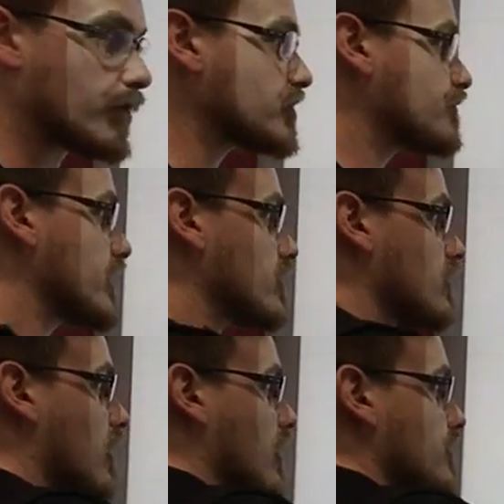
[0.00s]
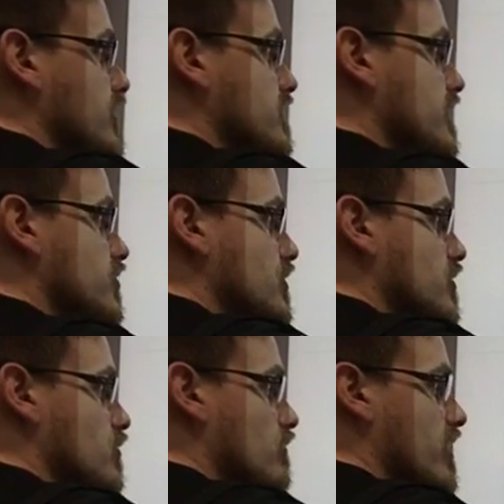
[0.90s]
First finger on the D string,
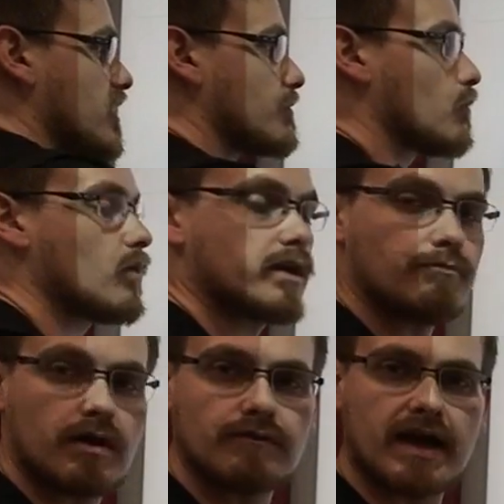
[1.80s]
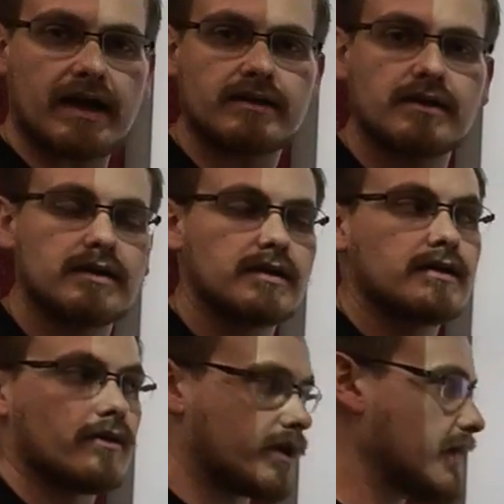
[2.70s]
so we're right number 1 above that,
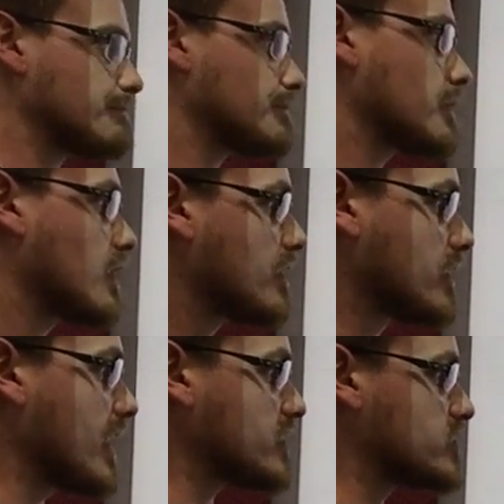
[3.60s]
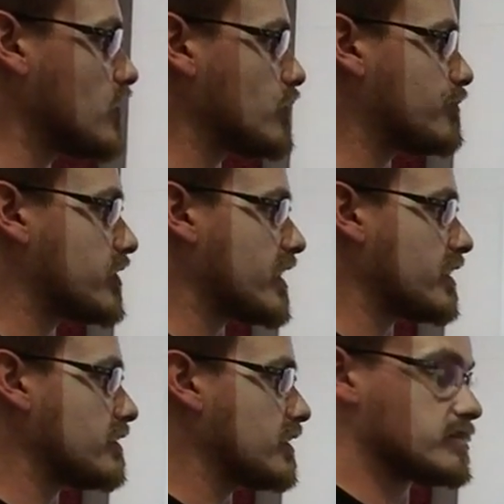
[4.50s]
okay? The next note we
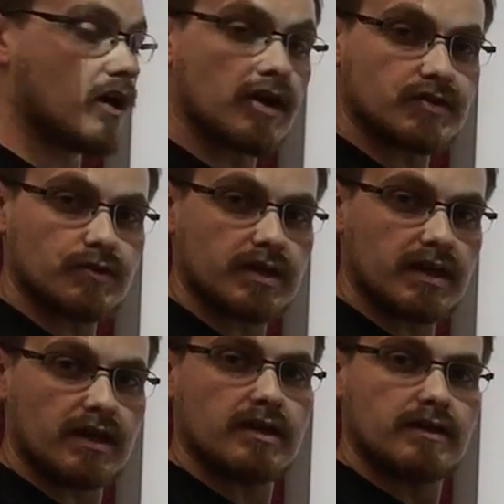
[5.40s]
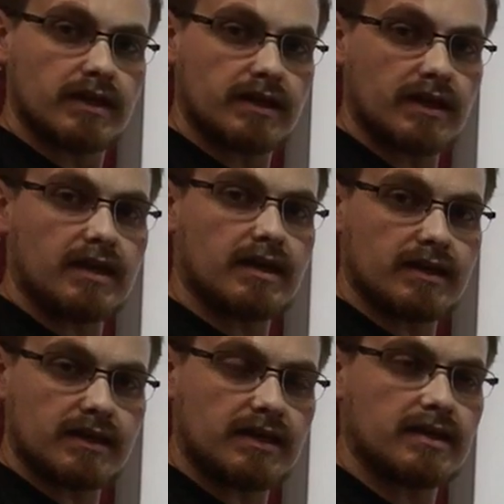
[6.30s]
play is also an E, and then an E,
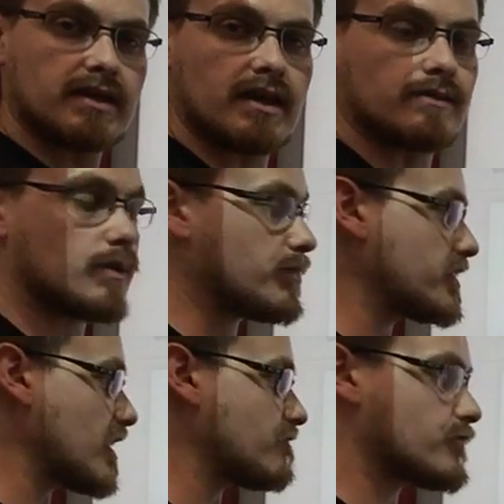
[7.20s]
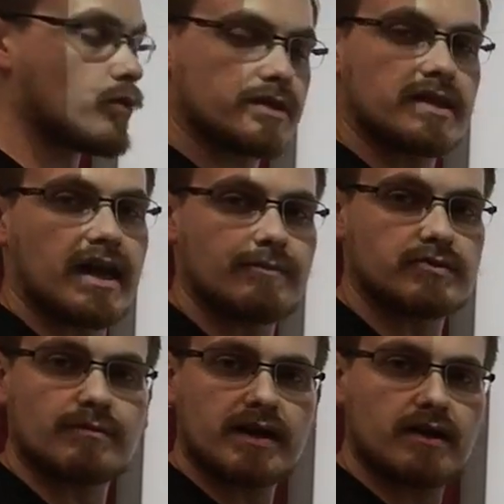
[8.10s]
and E again. We play that 4 times,
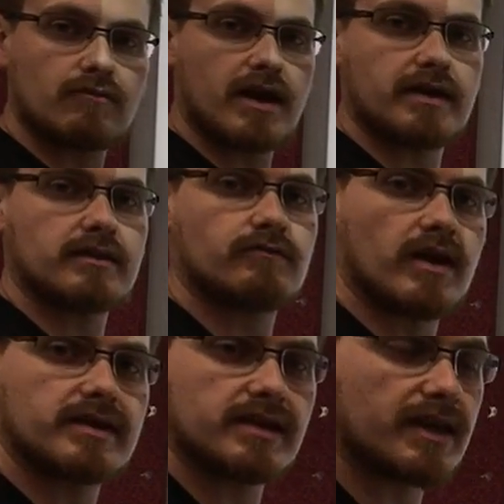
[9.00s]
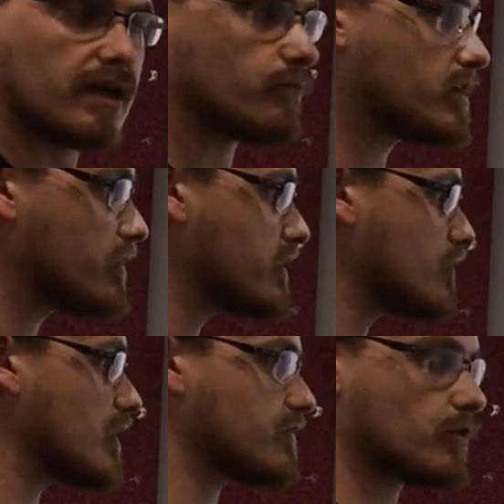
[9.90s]
so I'm not going to write it again. We already
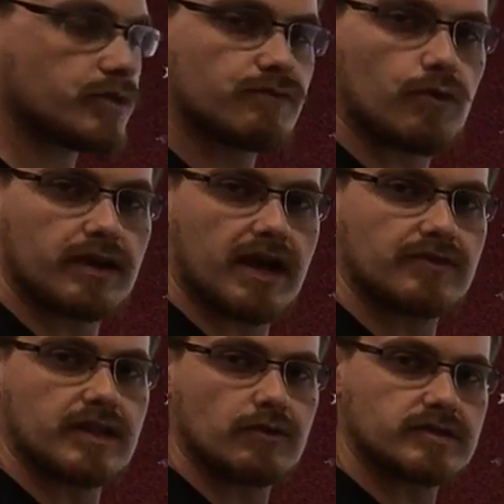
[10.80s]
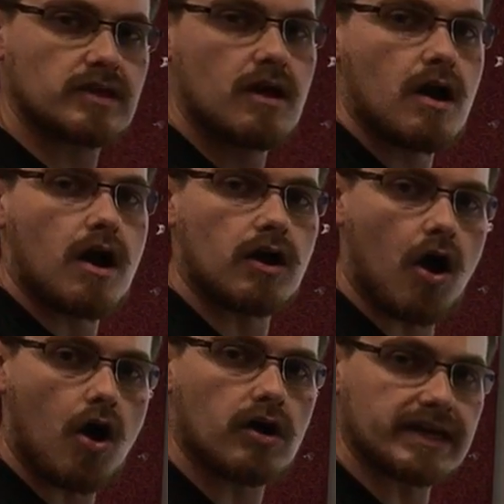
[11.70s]
know that those 4 eighth notes are
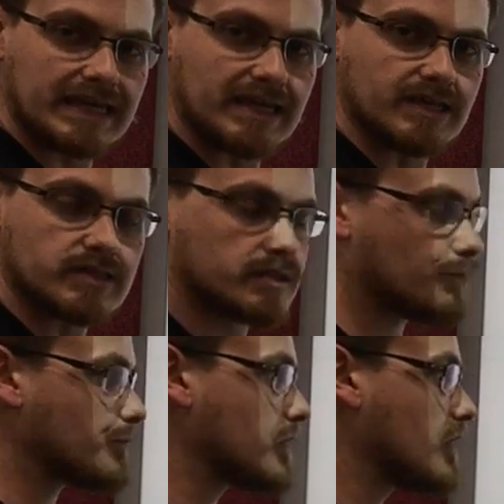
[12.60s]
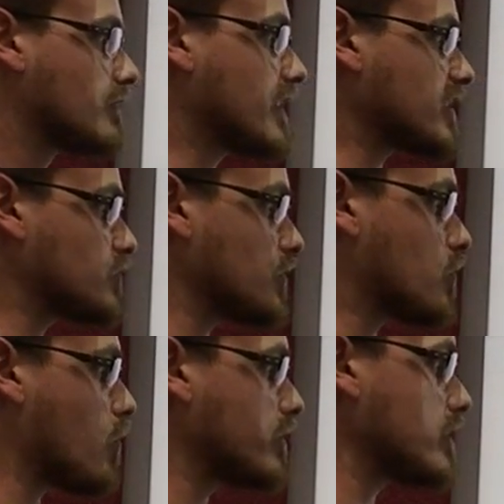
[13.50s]
all E's. Next, we have
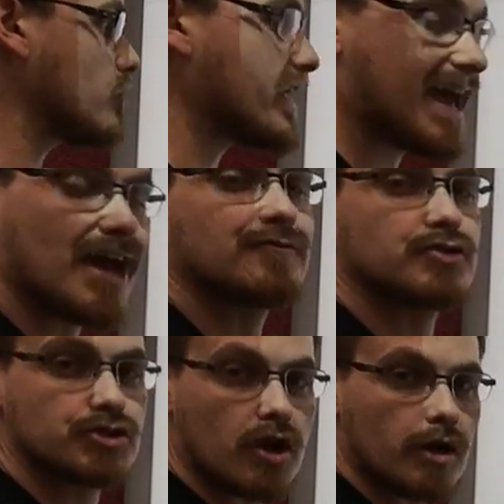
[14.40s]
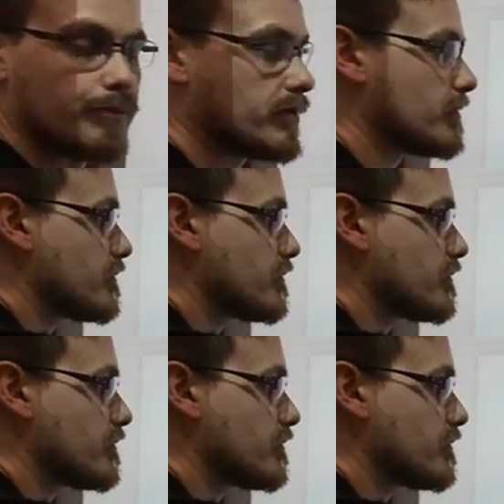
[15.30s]
a chord note, F sharp.